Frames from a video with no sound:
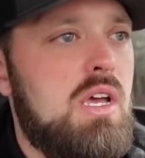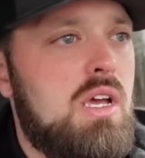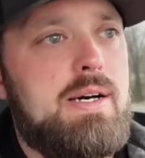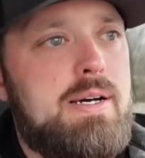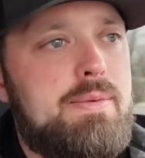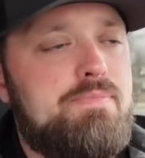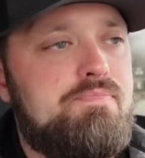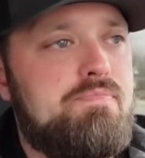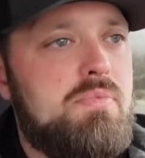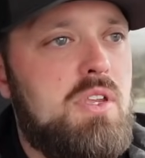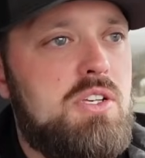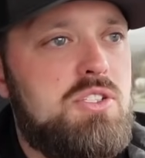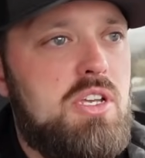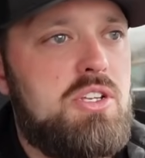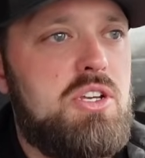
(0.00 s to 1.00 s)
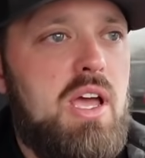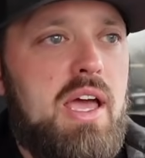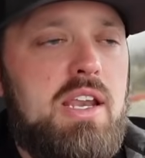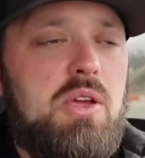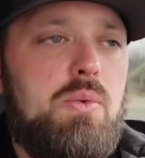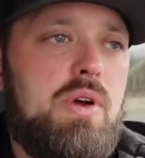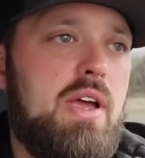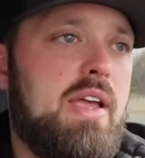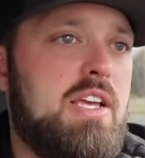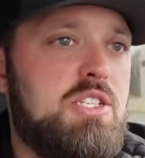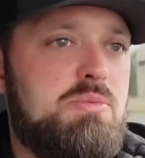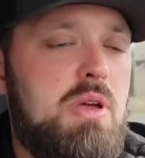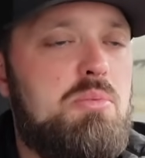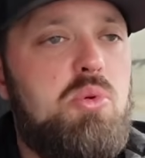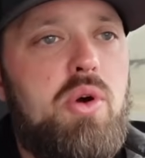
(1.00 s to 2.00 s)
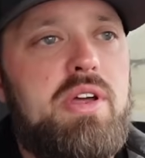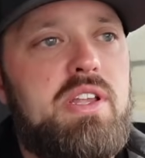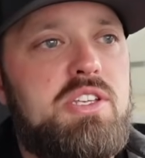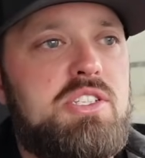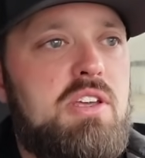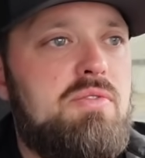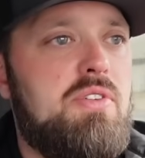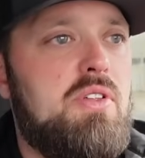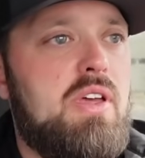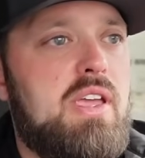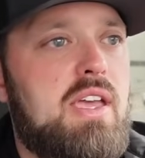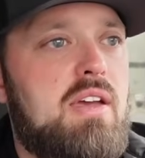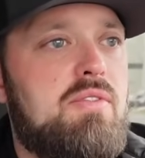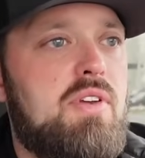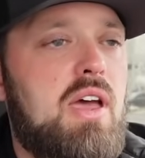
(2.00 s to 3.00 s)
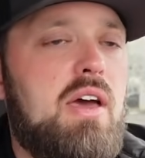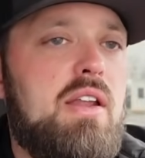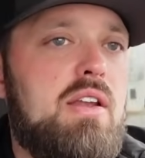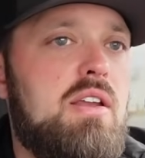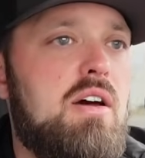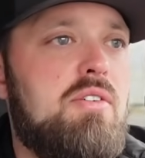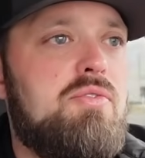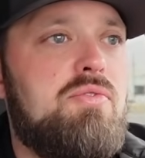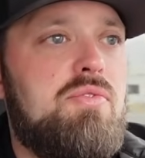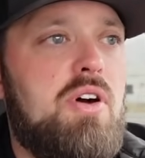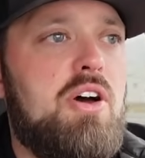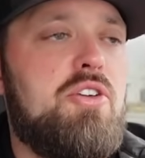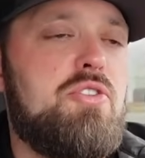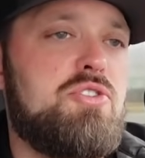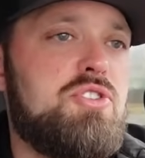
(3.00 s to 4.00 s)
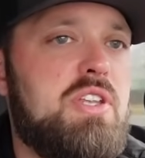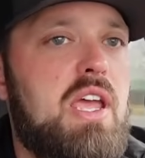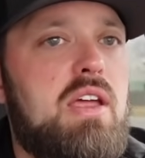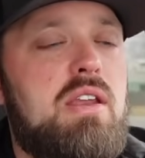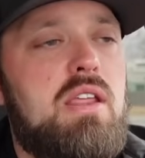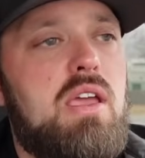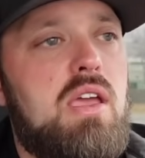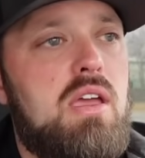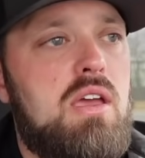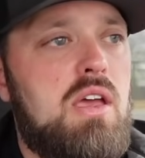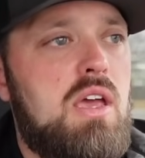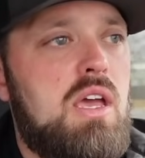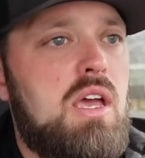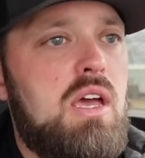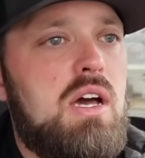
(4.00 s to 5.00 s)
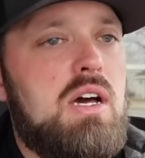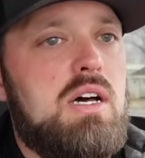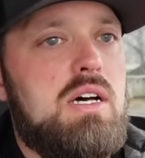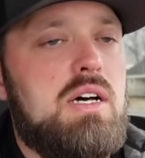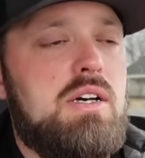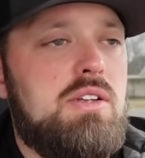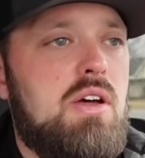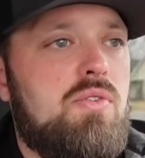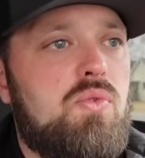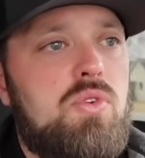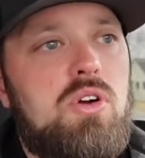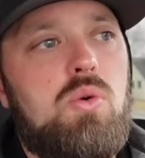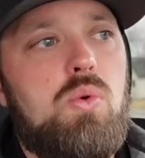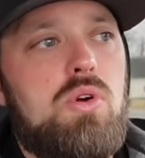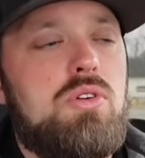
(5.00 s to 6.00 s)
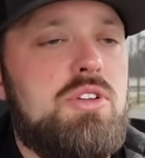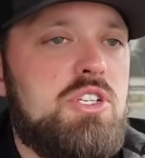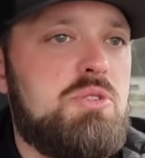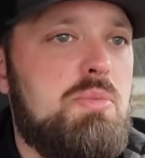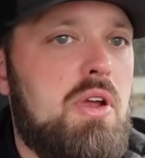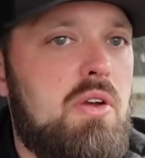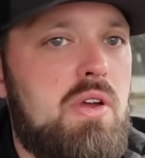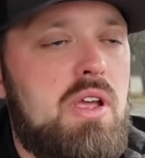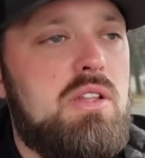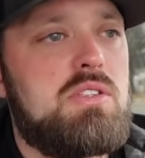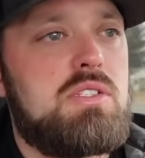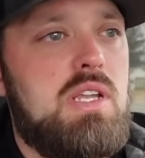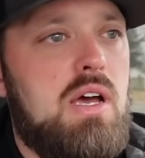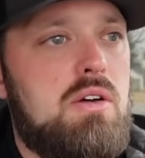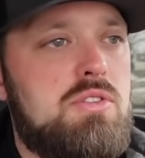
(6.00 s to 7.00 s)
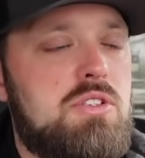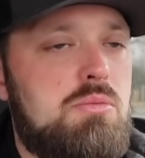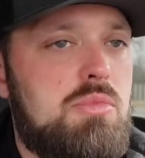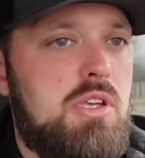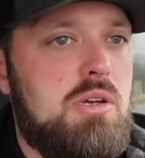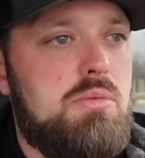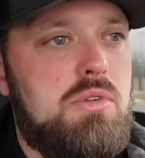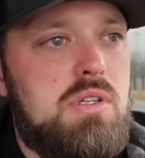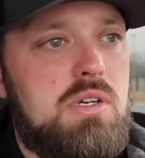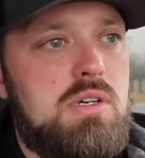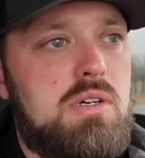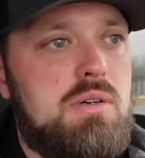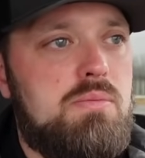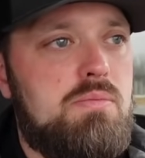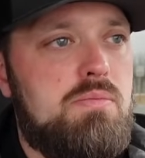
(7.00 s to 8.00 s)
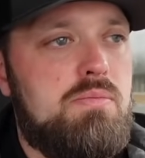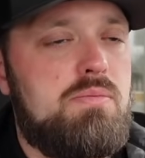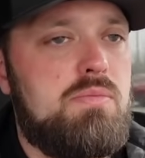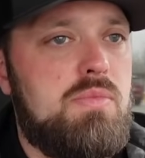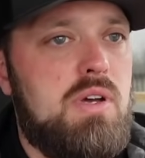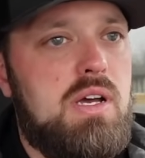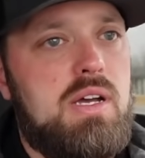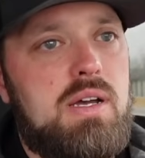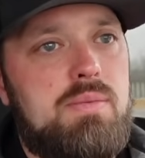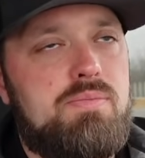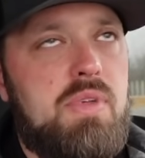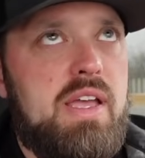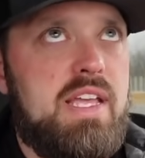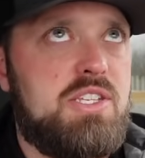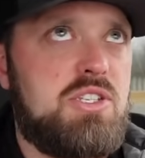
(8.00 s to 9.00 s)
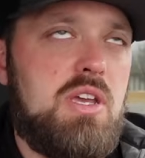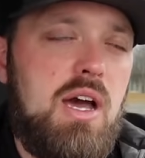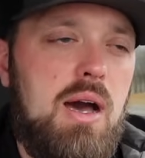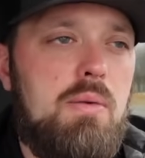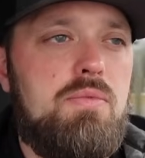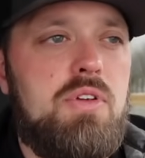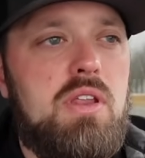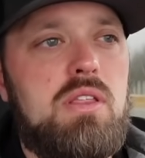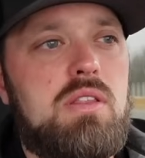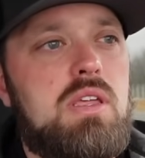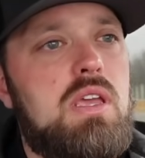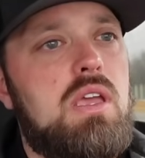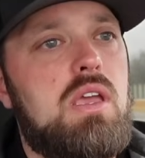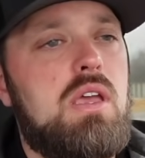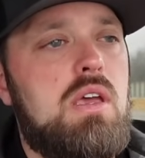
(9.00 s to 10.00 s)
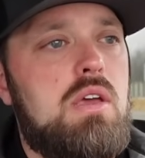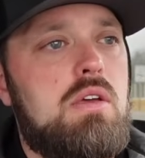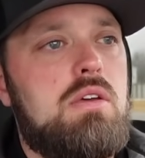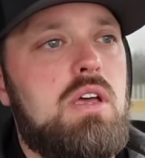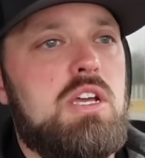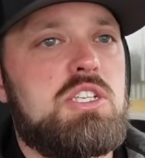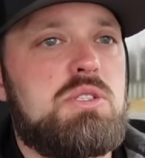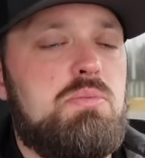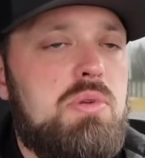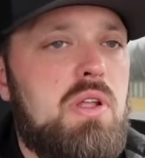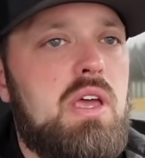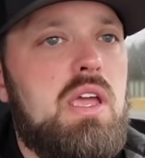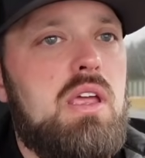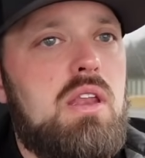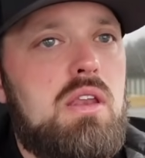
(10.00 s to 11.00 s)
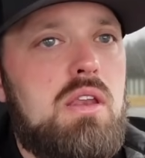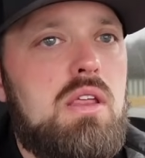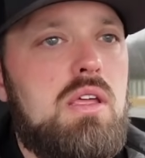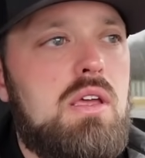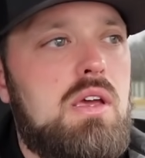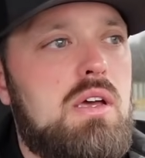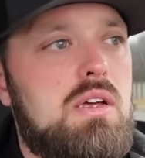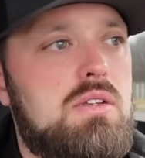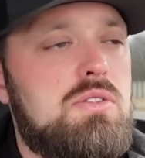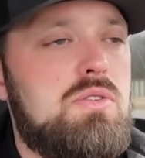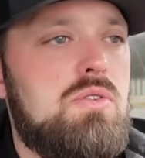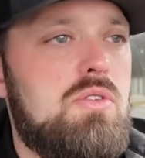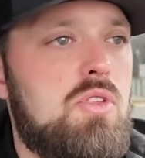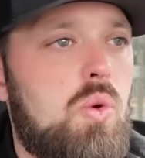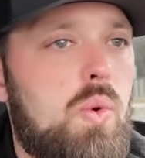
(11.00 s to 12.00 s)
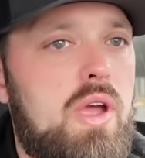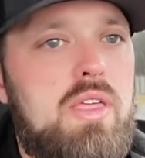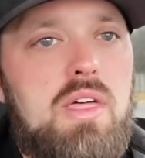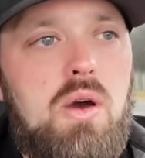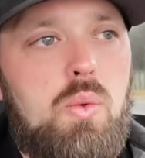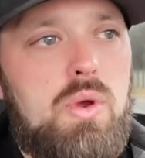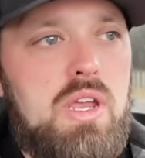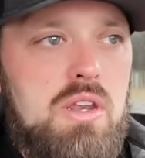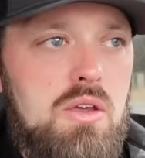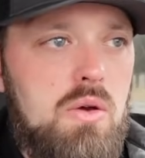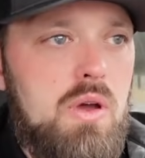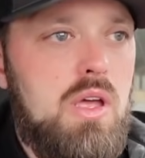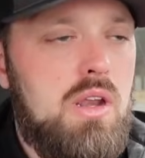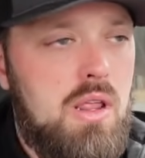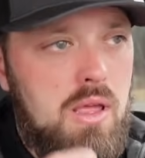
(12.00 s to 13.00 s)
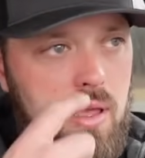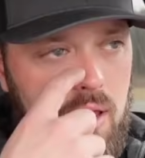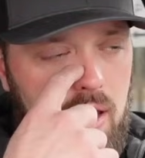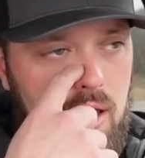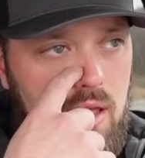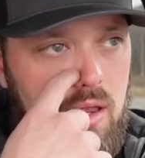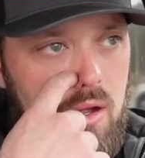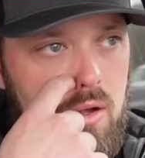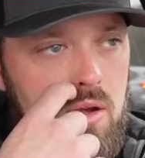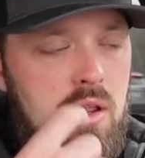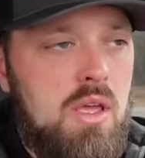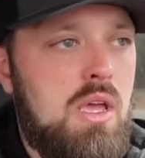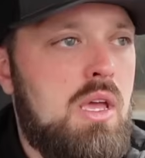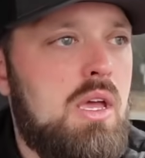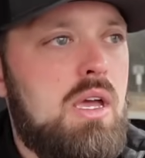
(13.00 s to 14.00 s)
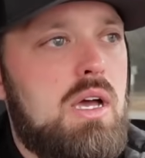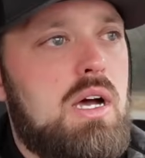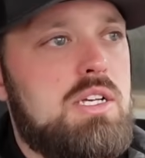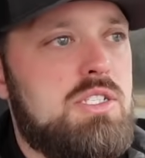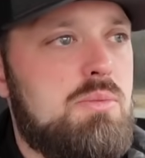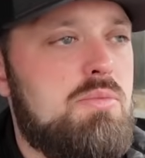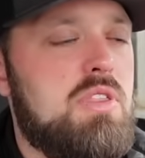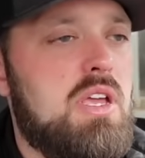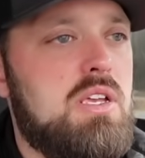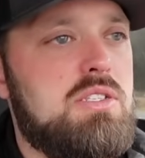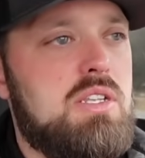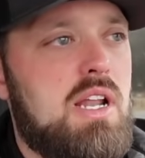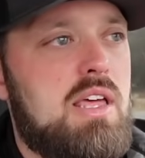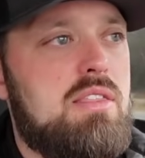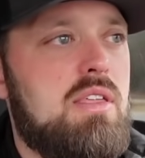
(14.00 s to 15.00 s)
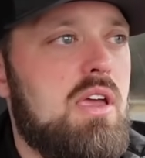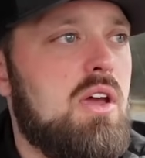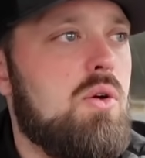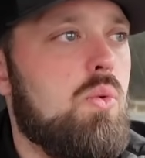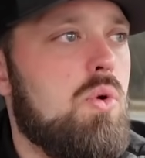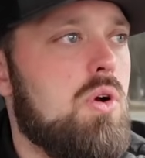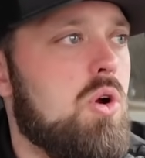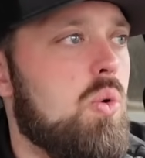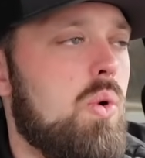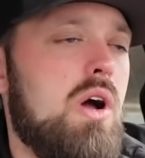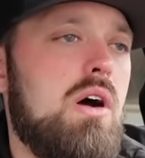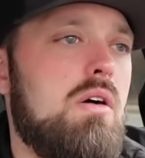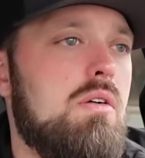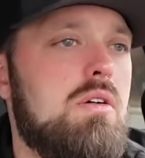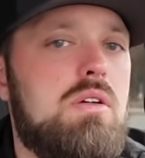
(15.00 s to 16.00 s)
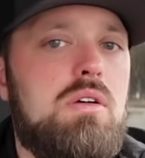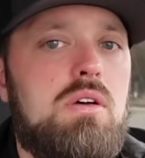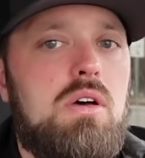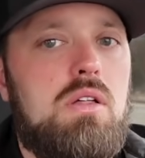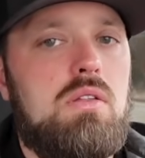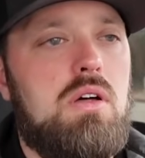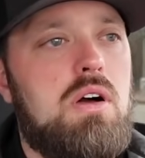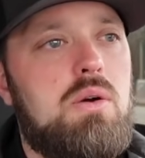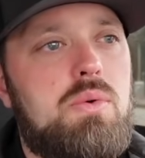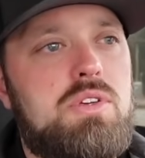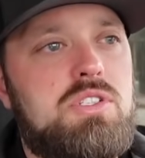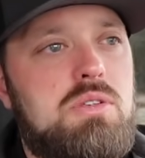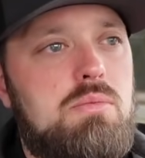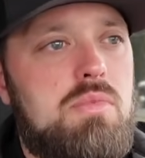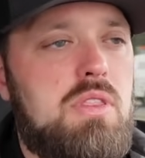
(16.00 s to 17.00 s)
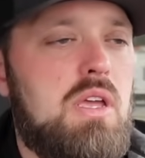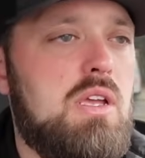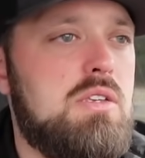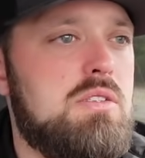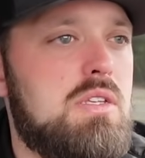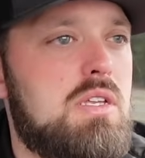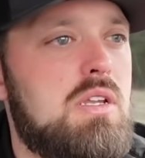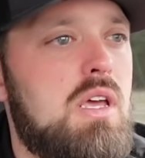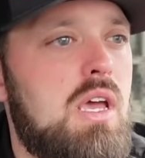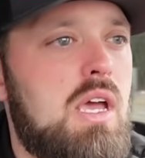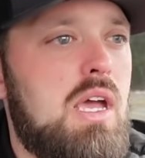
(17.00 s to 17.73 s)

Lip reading: Anyway, I guess my point is I feel like I've got enough understanding, enough real world experience now to be able to confidently explain the way that we do it, and some things that I think work well, along with some things that